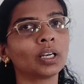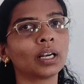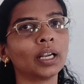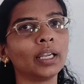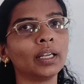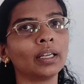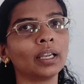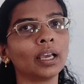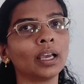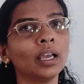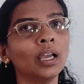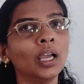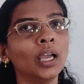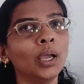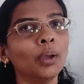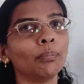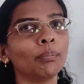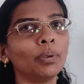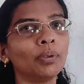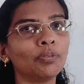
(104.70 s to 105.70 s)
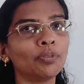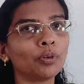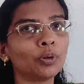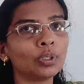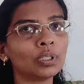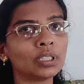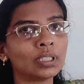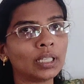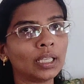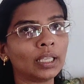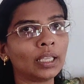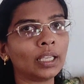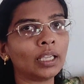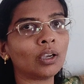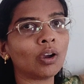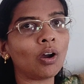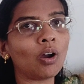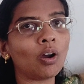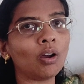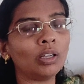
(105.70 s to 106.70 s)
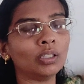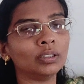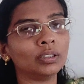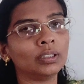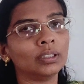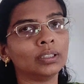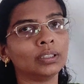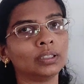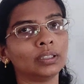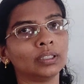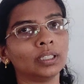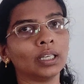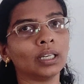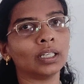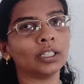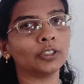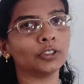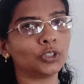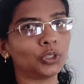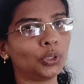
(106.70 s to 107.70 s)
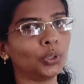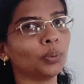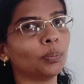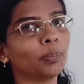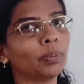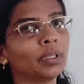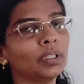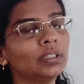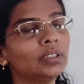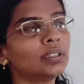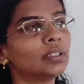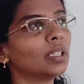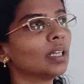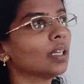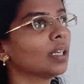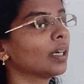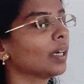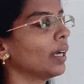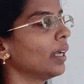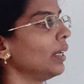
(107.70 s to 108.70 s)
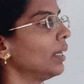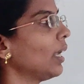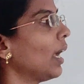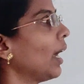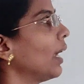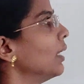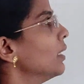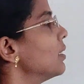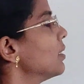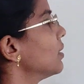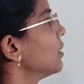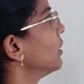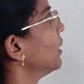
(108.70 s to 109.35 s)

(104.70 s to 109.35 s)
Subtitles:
Right? Before seeing all these tuples, right, I